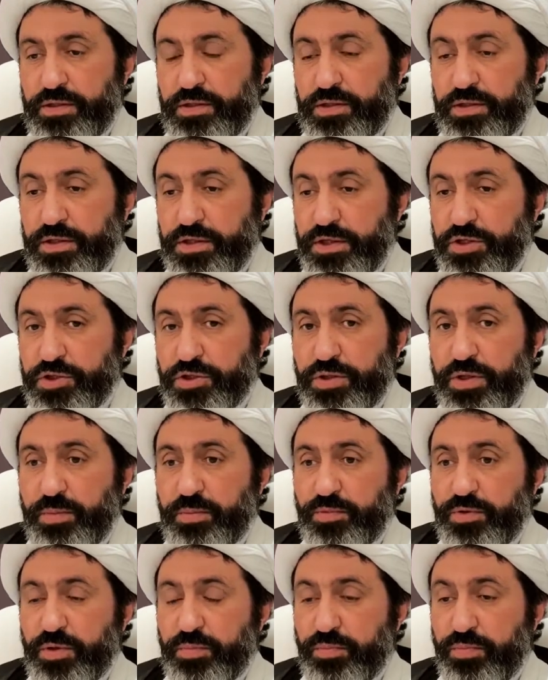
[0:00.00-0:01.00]
Teach them
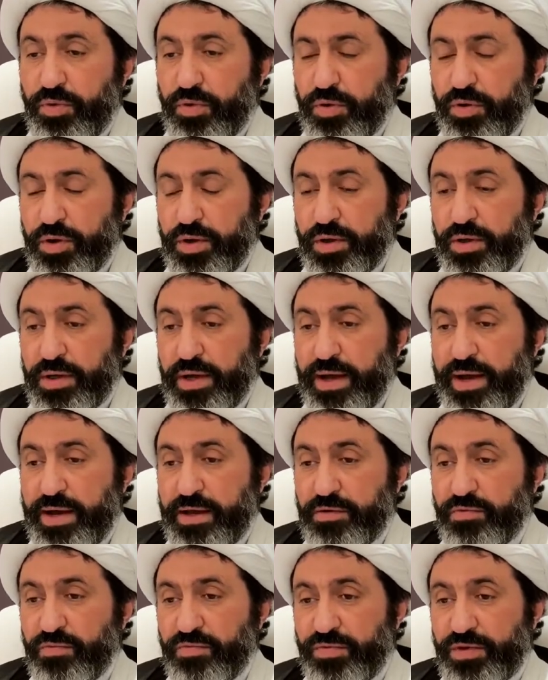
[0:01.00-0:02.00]
the book
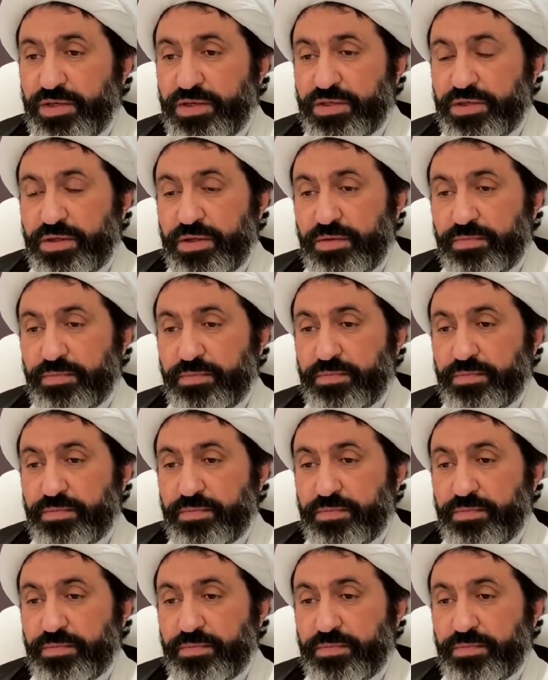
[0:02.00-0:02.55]
and wisdom.